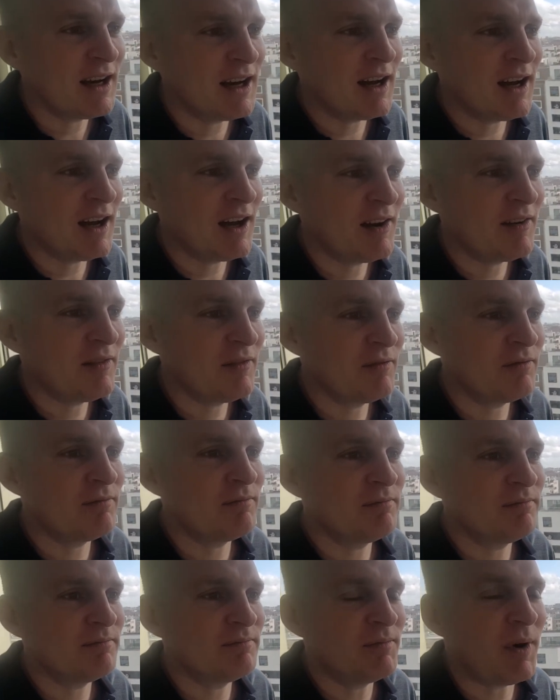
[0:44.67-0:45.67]
Um,
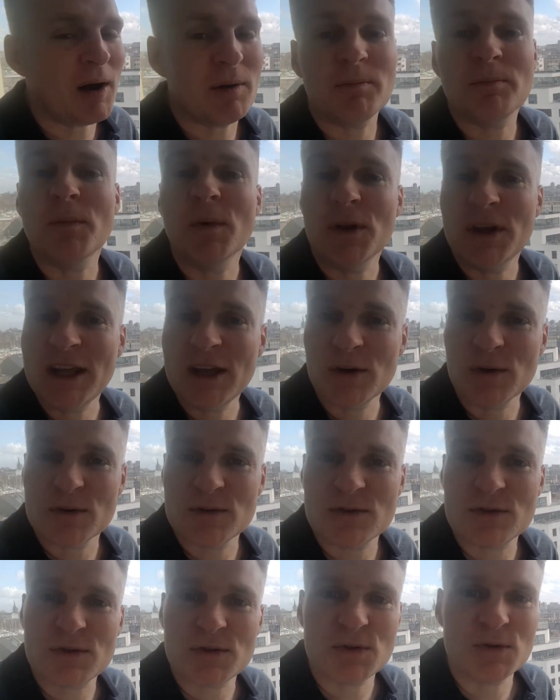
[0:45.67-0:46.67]
well, Monero
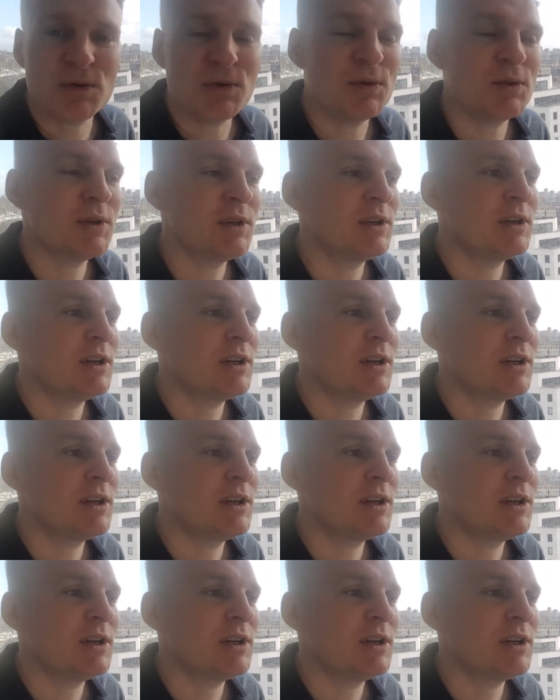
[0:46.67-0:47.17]
too.